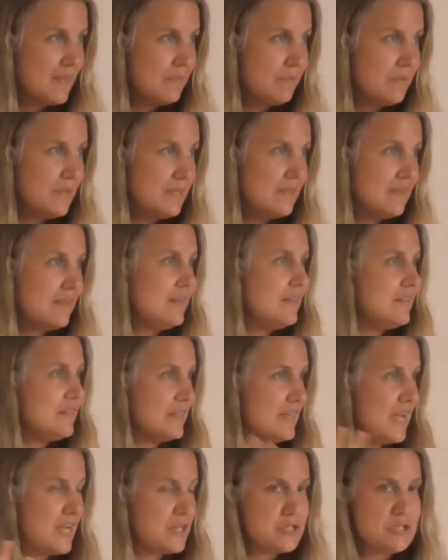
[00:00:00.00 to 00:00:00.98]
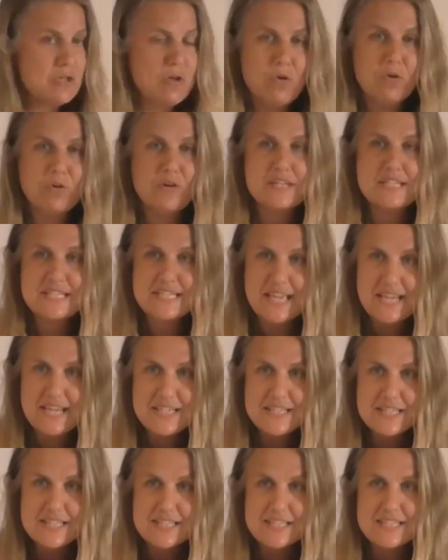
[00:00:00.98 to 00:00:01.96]
With international
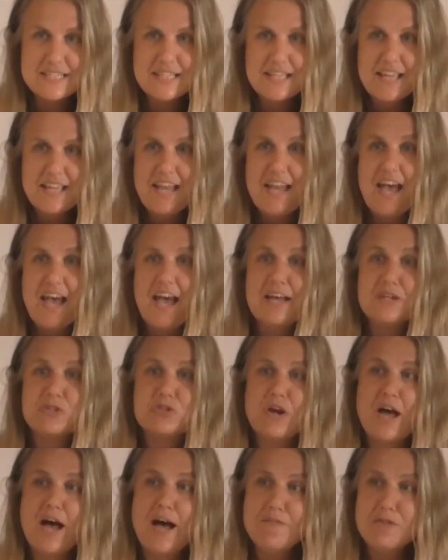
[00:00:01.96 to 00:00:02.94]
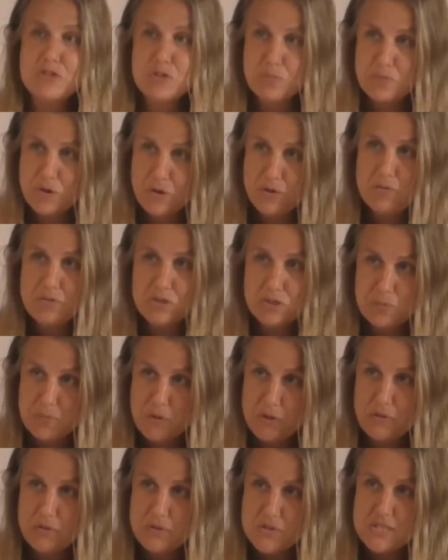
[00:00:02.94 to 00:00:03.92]
organizations, and to have a
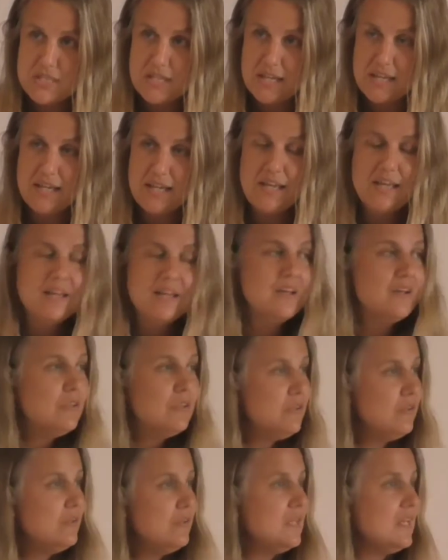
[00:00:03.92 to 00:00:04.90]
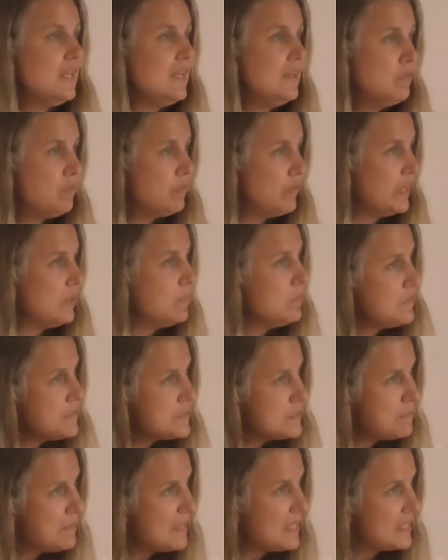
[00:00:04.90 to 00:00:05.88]
democracy, you need freedom of
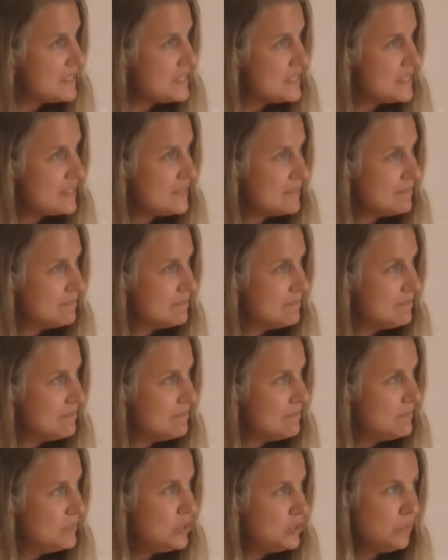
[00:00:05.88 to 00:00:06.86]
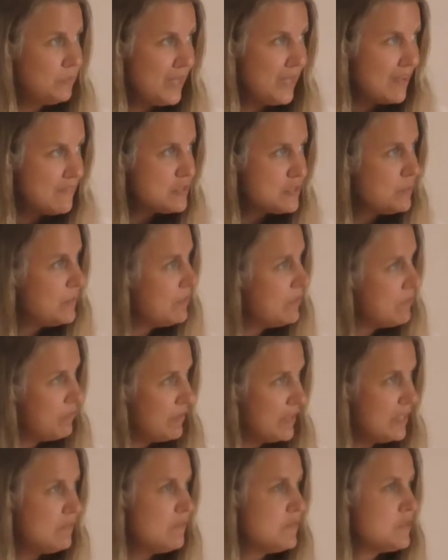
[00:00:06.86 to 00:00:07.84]
speech. Do we have
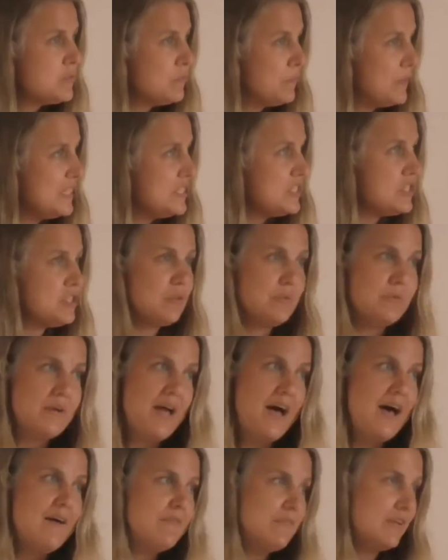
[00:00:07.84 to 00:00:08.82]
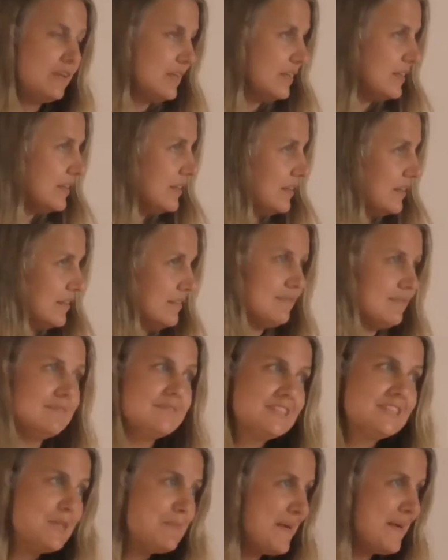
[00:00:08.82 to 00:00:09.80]
freedom of speech? Do we have a
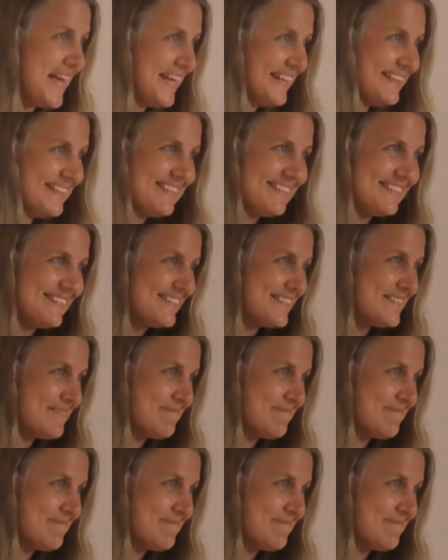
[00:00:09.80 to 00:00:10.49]
debate?